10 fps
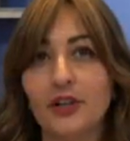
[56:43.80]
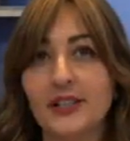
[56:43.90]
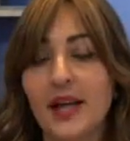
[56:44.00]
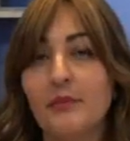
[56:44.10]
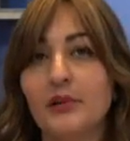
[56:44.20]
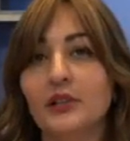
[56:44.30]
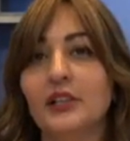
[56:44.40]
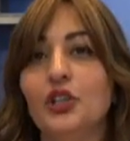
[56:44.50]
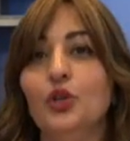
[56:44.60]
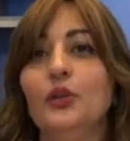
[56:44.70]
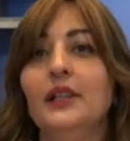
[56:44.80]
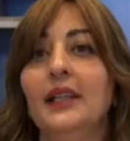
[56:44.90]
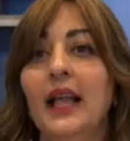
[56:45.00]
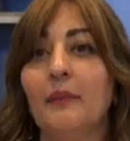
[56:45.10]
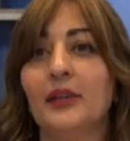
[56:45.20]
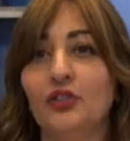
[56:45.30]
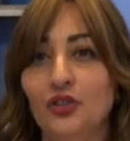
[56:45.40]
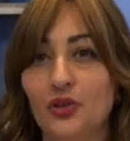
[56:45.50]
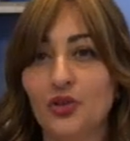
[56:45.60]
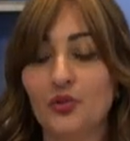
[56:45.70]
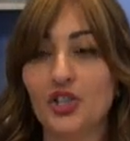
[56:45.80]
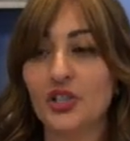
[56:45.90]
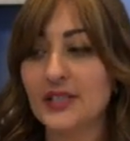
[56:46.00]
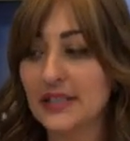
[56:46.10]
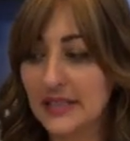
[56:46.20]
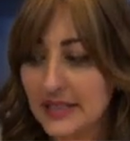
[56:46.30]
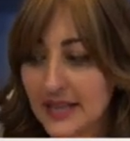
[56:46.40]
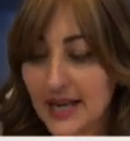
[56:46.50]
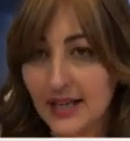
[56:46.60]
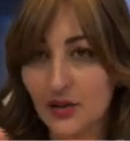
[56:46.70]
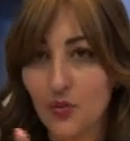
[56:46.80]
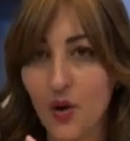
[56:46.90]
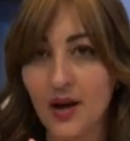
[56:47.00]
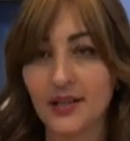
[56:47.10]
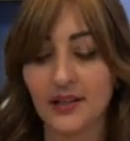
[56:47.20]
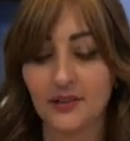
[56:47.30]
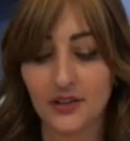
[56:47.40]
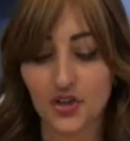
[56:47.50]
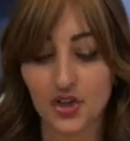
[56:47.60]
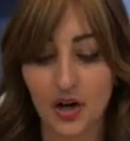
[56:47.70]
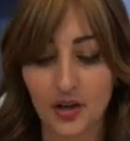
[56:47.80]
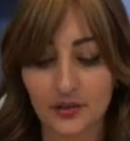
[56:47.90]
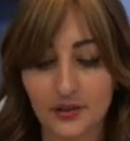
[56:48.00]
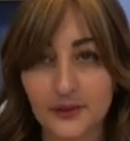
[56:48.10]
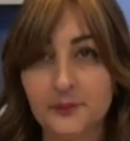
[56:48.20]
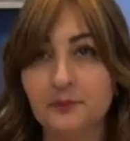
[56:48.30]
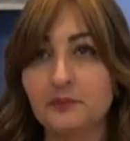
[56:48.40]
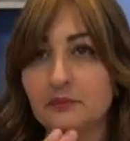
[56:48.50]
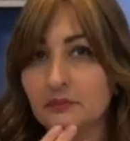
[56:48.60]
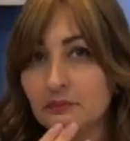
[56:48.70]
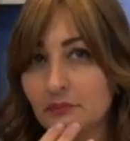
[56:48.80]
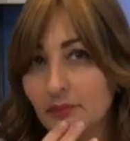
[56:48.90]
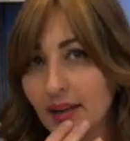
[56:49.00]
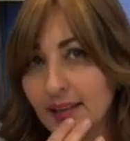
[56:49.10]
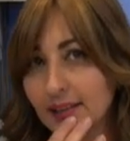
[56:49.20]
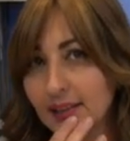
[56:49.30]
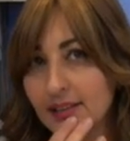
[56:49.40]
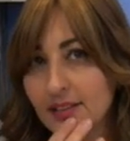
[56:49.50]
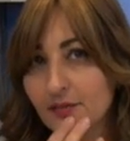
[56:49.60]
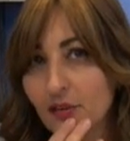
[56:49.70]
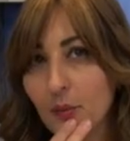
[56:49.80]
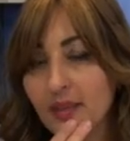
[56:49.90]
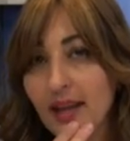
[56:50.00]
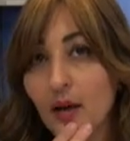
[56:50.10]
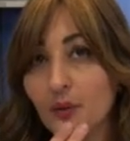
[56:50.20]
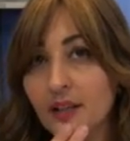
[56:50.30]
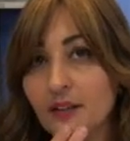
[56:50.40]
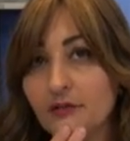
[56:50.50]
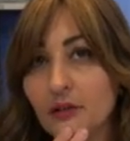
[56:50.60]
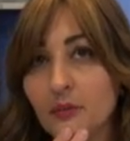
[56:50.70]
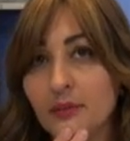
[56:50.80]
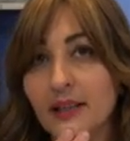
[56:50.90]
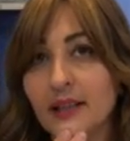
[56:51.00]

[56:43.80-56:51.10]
example, the Yud Lamed Yud, which is the second one in the chart. And it's from the Ari, from